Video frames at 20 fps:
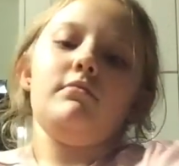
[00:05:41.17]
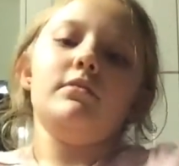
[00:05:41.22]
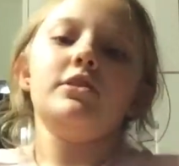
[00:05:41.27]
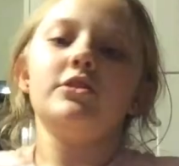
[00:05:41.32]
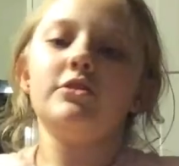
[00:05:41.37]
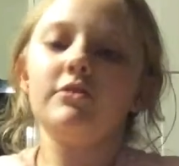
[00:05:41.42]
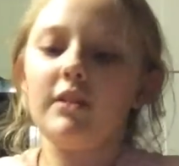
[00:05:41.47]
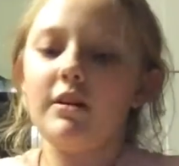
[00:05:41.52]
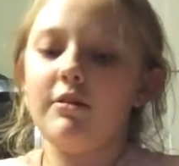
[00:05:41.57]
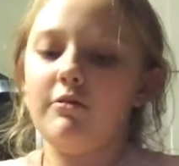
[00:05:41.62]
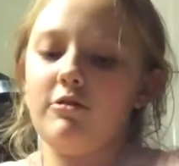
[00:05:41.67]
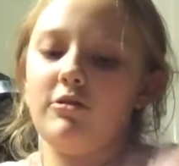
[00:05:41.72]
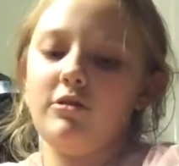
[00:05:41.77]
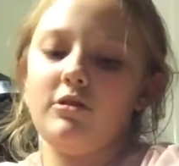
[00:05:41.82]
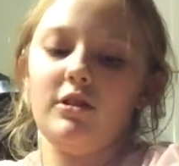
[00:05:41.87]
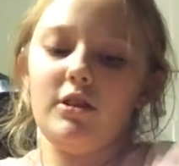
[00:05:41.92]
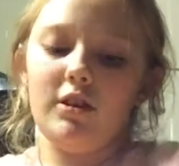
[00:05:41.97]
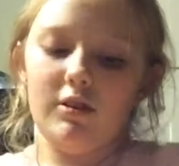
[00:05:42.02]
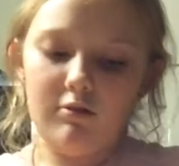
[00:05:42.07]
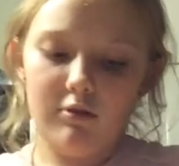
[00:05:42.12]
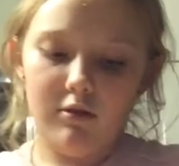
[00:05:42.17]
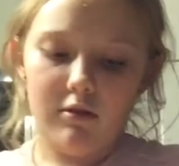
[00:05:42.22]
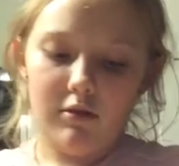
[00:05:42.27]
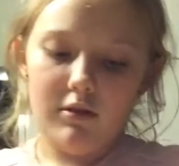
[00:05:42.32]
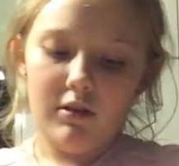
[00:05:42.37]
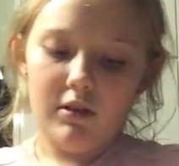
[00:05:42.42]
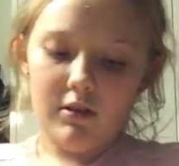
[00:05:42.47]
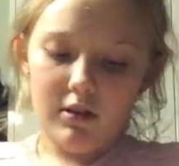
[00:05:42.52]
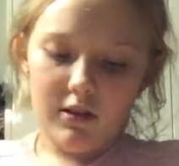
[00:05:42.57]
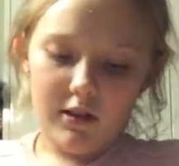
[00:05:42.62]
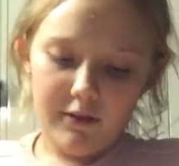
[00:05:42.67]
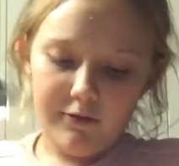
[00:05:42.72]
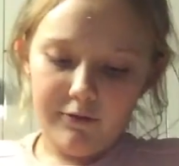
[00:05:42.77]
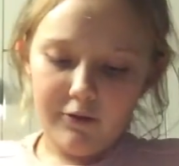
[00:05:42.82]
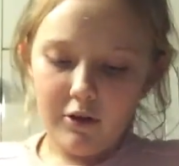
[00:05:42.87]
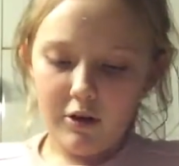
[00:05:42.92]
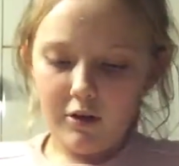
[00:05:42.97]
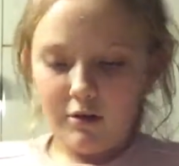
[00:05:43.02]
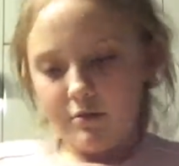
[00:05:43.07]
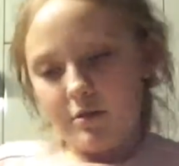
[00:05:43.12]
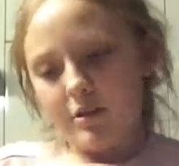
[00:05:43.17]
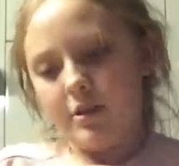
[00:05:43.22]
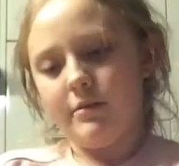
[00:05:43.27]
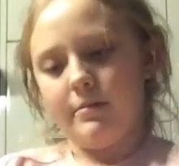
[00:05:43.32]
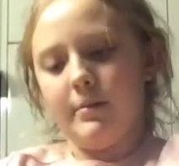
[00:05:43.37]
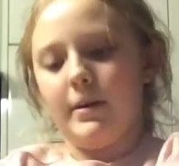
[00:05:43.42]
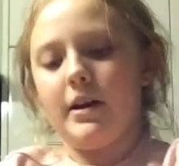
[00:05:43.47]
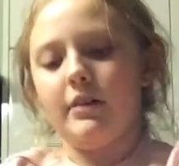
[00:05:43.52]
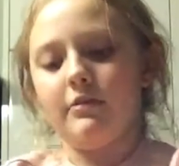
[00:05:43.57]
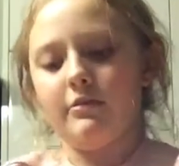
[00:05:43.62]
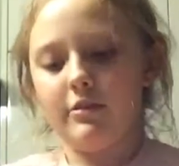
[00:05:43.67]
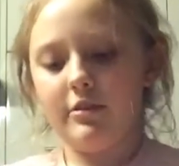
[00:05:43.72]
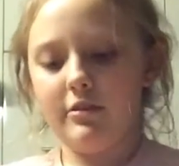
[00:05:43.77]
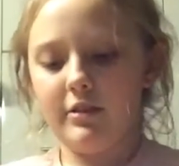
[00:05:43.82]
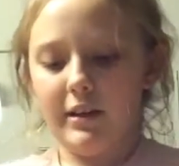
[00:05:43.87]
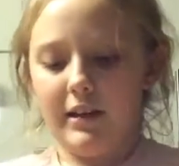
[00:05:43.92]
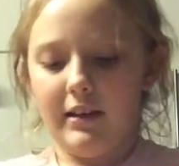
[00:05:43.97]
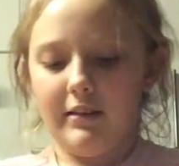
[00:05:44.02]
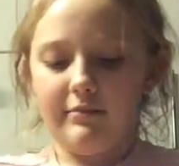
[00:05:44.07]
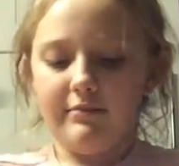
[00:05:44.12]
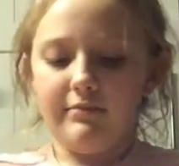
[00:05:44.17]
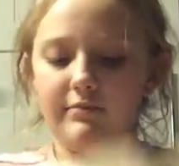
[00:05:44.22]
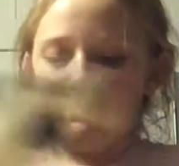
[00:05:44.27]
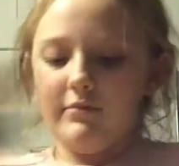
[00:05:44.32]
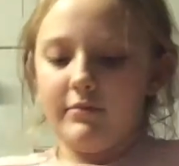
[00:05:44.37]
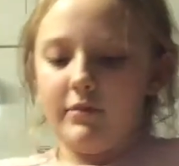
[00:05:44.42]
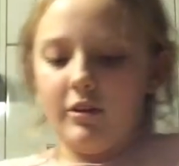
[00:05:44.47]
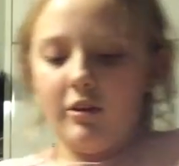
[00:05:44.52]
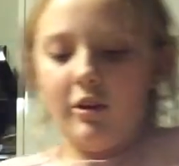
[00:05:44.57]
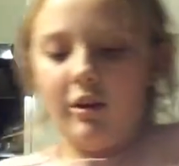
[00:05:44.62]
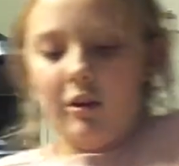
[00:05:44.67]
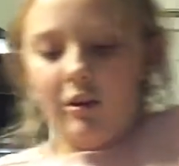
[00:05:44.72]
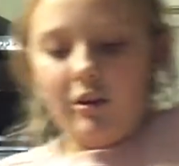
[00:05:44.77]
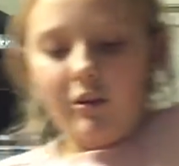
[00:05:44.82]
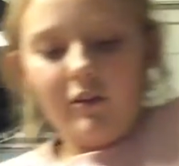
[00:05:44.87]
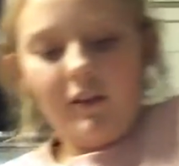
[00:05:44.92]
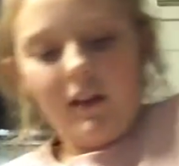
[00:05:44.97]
So now we're just gonna roll it forward, backward, yeah. All